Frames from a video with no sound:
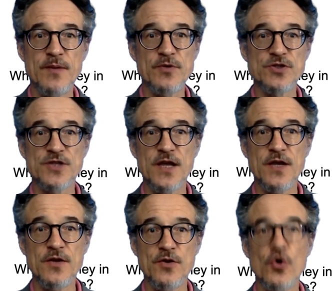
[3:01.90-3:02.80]
people
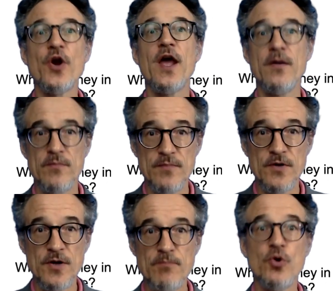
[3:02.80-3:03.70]
say ore,
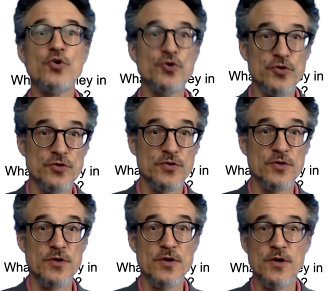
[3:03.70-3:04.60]
boku,
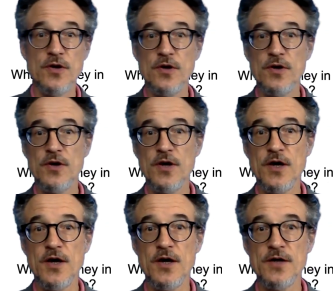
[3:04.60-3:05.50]

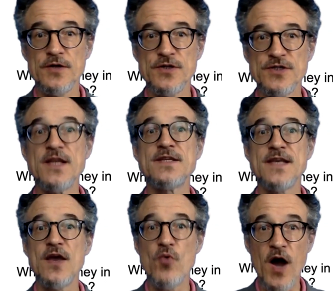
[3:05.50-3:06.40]
uh,
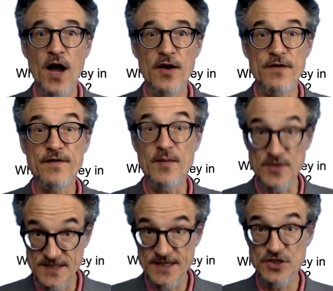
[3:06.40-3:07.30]
sensei wa, if I'm
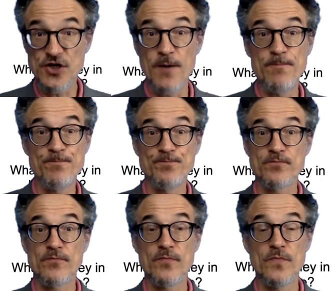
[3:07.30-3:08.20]
the teacher.
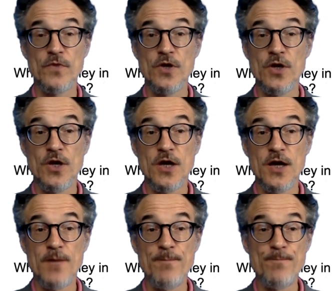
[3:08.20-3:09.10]

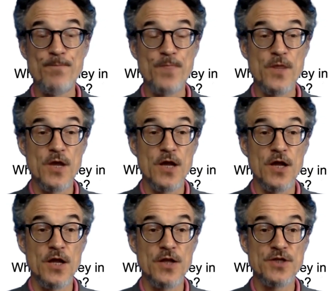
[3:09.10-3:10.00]
Um,
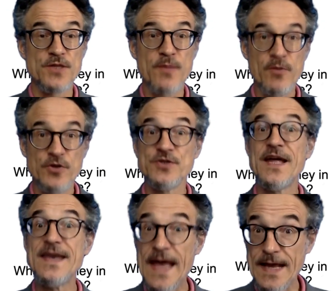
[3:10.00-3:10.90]
some people use
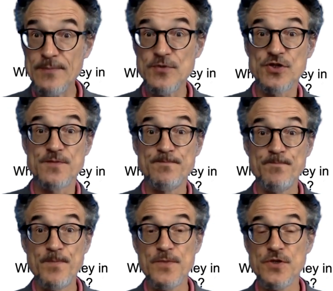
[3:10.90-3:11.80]
their names.
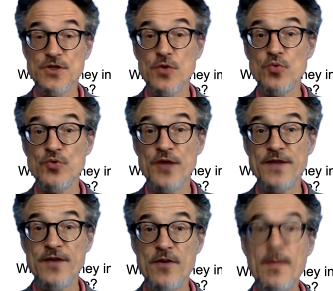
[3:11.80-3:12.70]
So there,
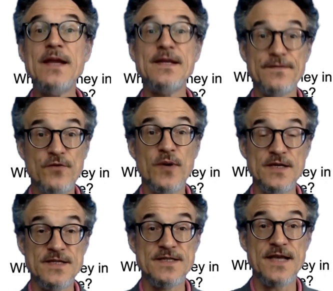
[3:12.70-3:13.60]
there are many different
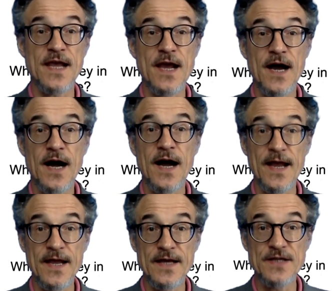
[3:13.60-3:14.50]
ways to say
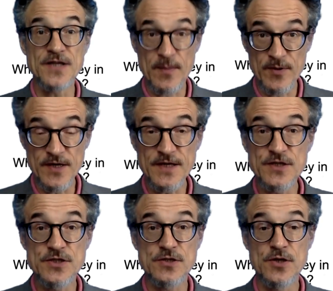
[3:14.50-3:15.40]
I in
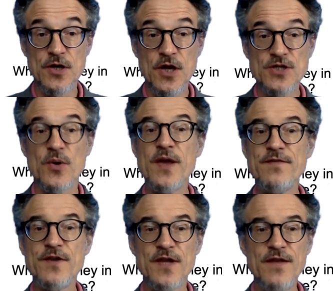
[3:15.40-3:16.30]
Japanese. So
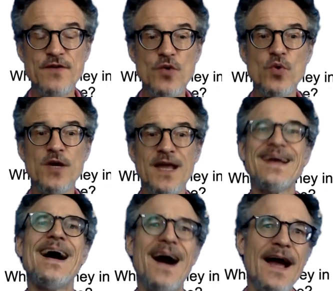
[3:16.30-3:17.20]
even even a word
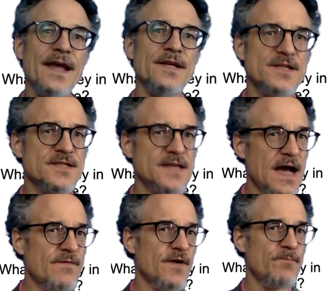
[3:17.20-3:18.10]
like I doesn't
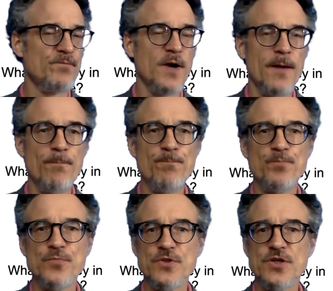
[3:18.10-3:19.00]
have a um,
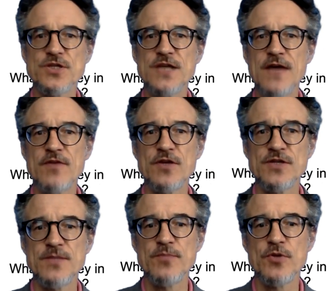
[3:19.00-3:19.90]
doesn't have a
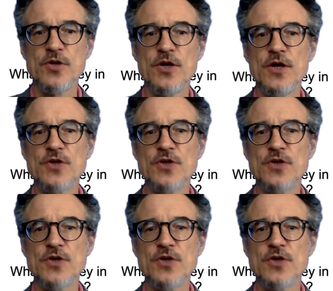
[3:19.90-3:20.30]
simple